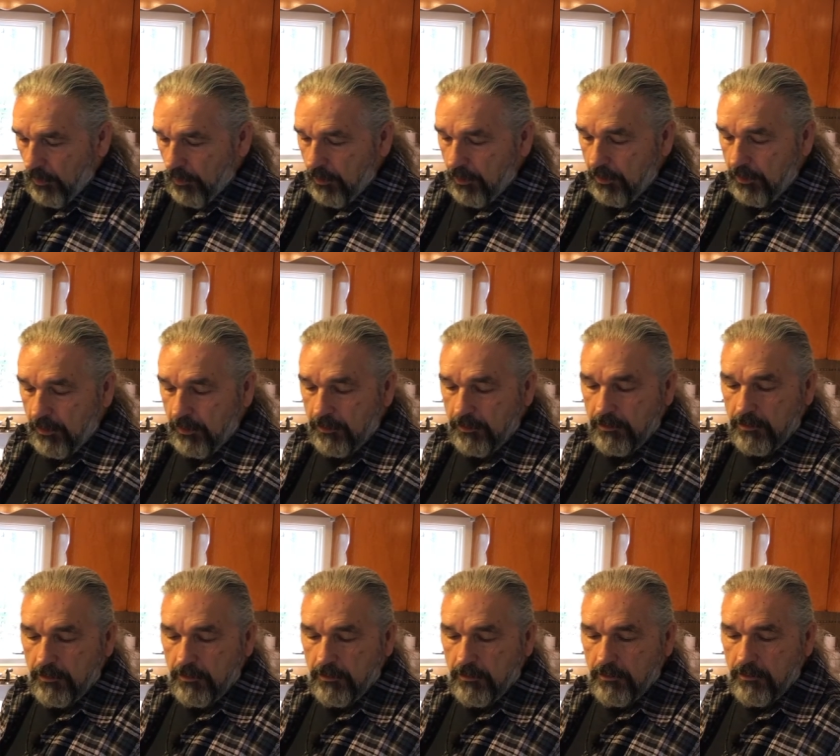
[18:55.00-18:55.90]

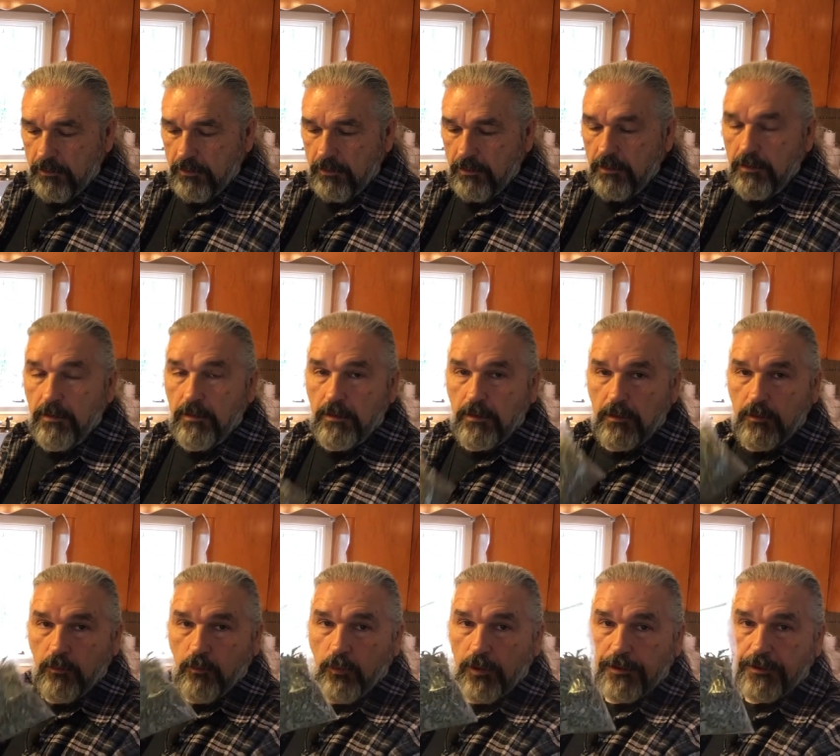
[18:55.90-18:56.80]
And
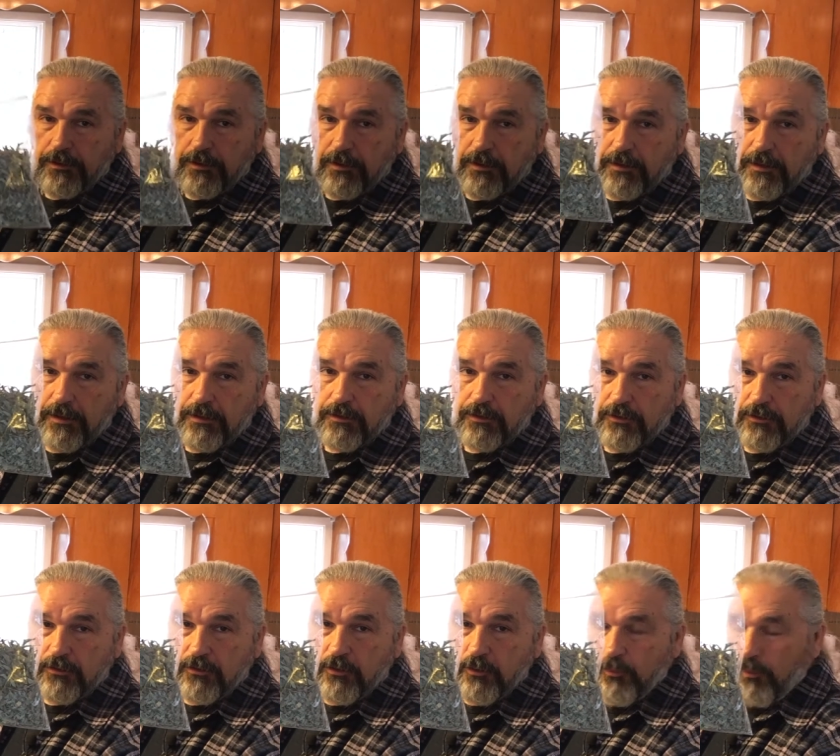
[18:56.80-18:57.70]
what's in this
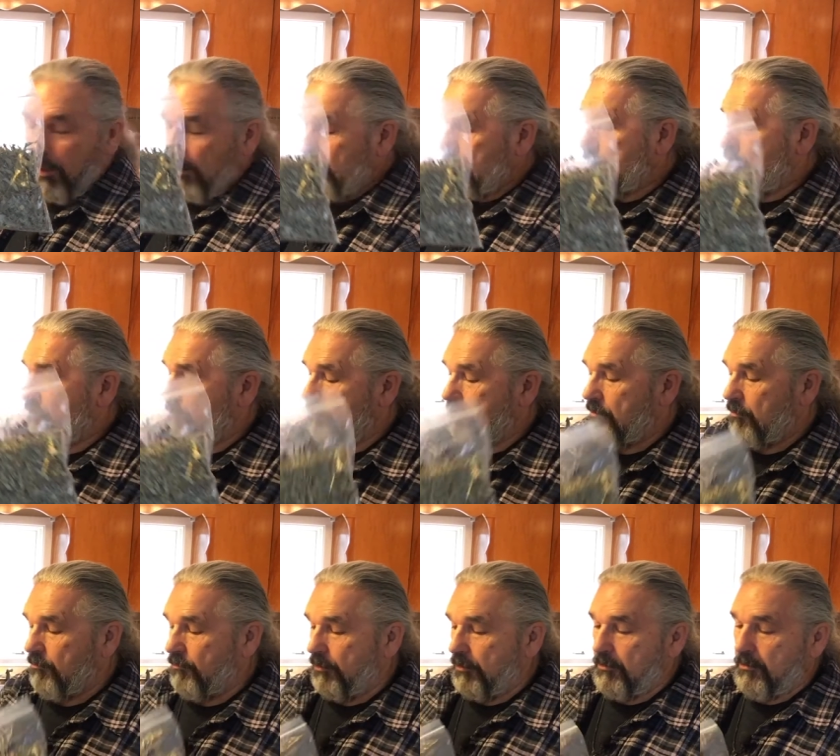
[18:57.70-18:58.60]
is two ounces.
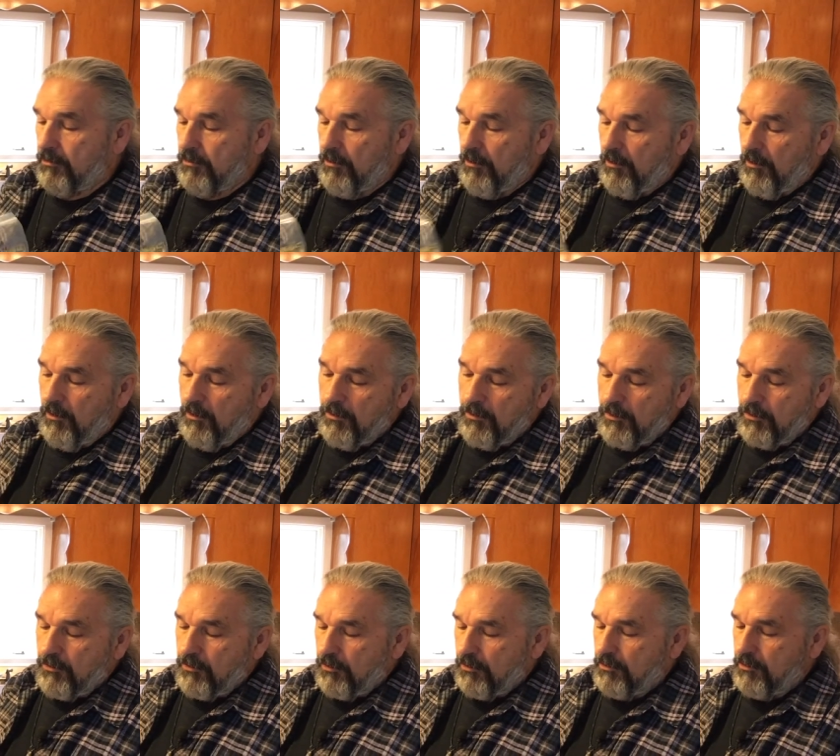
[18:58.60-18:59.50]
So this
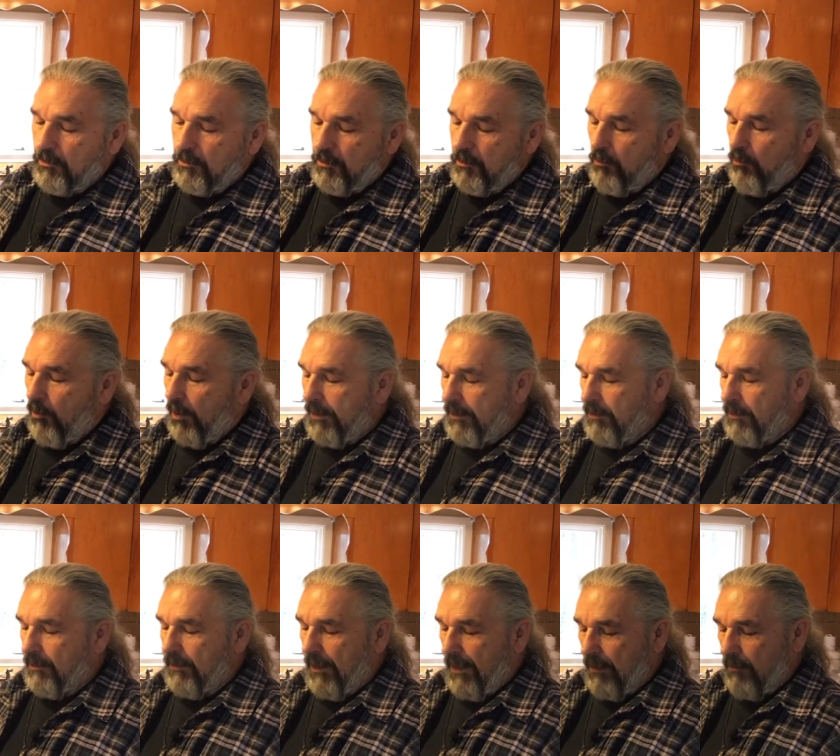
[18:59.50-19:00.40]
this isn't quite
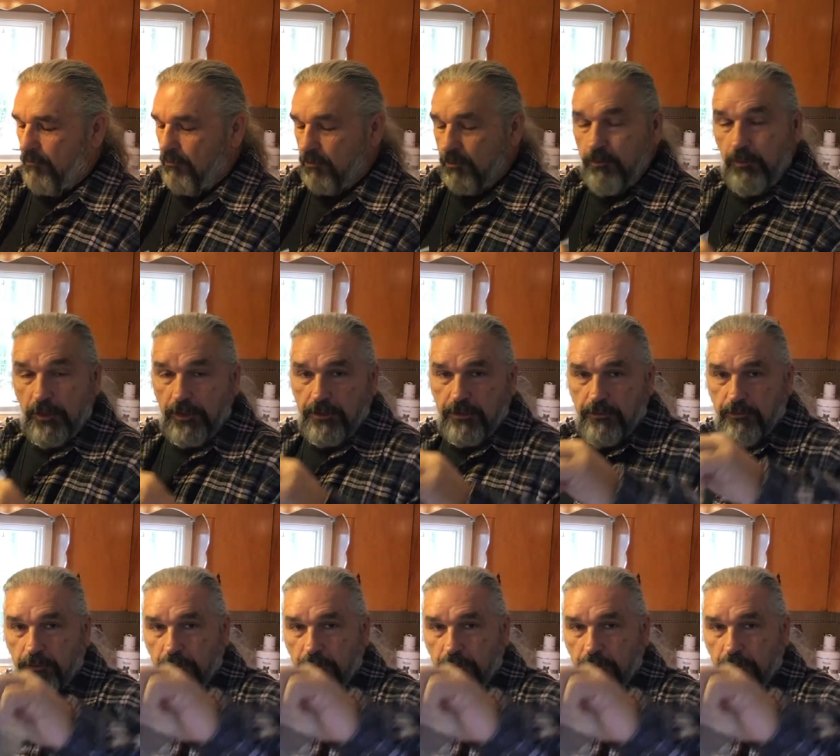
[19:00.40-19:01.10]
an ounce, but it's